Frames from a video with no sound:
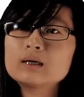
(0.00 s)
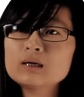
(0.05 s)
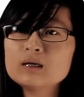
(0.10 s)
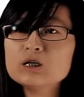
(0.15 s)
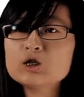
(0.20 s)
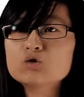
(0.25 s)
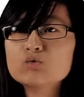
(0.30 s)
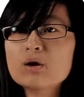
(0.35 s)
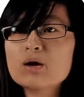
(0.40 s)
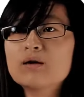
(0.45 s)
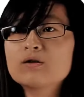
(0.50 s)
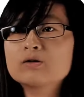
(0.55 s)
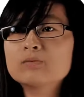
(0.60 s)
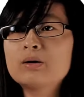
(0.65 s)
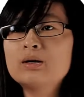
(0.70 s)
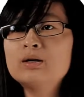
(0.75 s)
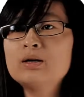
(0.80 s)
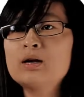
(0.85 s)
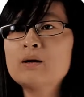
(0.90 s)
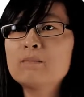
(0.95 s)
Each round of
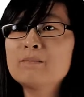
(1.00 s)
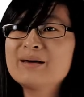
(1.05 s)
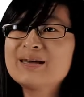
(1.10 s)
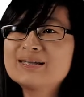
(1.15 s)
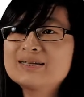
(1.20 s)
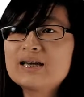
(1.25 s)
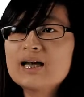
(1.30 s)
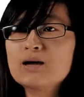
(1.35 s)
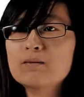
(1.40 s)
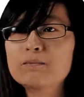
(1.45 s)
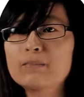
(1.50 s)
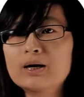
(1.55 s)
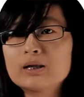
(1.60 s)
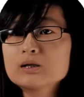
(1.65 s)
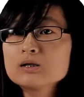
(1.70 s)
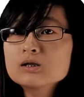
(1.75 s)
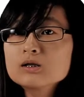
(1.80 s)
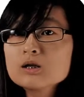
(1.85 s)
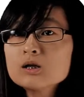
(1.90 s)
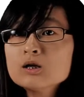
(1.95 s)
spending may take
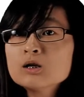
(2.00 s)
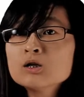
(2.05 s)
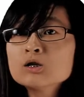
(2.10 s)
months,